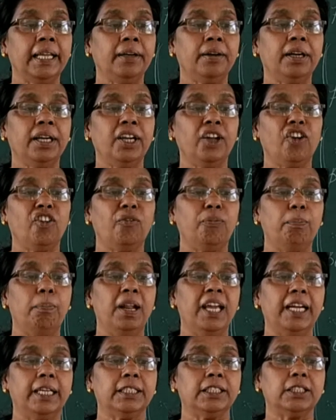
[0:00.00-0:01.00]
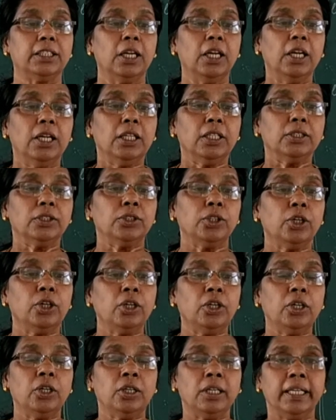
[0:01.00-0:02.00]
entry of blood. So
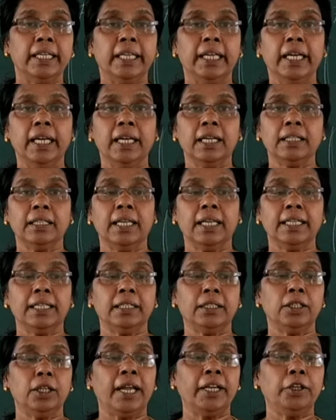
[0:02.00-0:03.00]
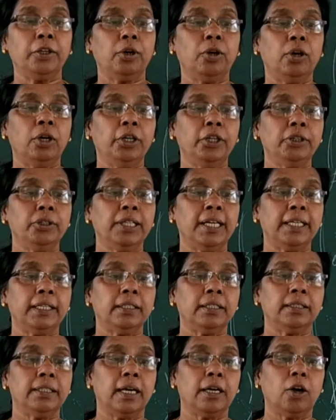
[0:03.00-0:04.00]
here that I told you
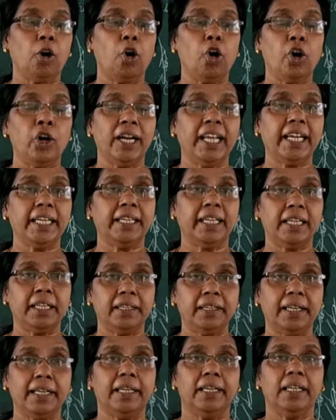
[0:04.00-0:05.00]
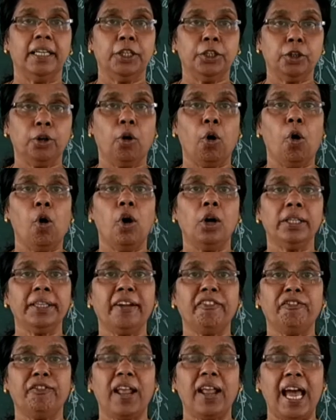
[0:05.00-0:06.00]
that the caudate and to hold
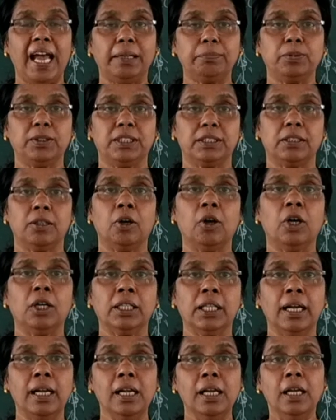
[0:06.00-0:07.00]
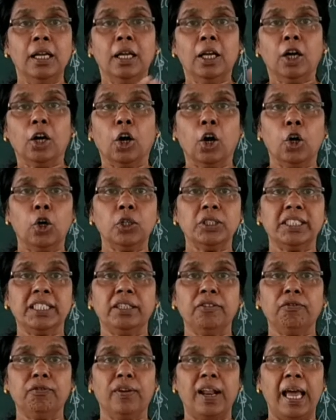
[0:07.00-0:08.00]
the flaps or the
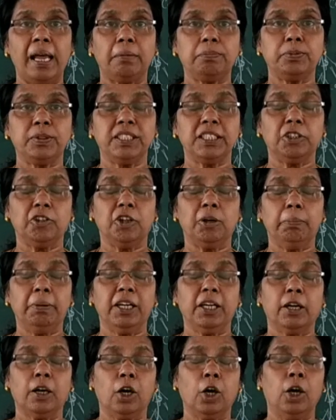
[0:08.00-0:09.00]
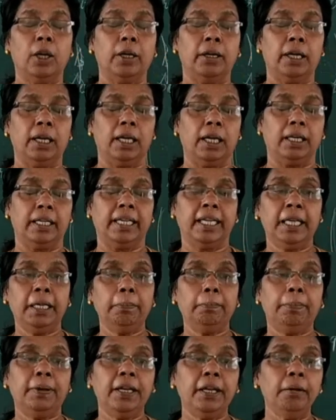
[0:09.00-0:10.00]
closing flaps, it will be
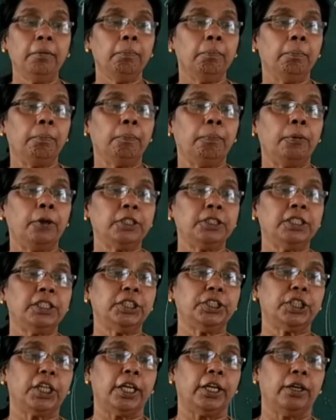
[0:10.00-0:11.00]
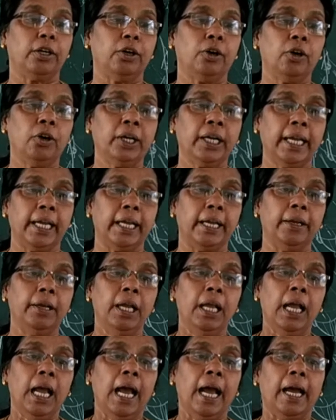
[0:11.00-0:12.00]
keep in position, okay,
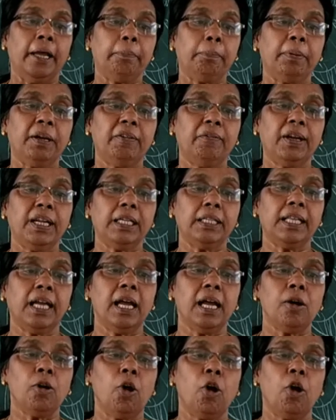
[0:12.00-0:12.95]
and prevent the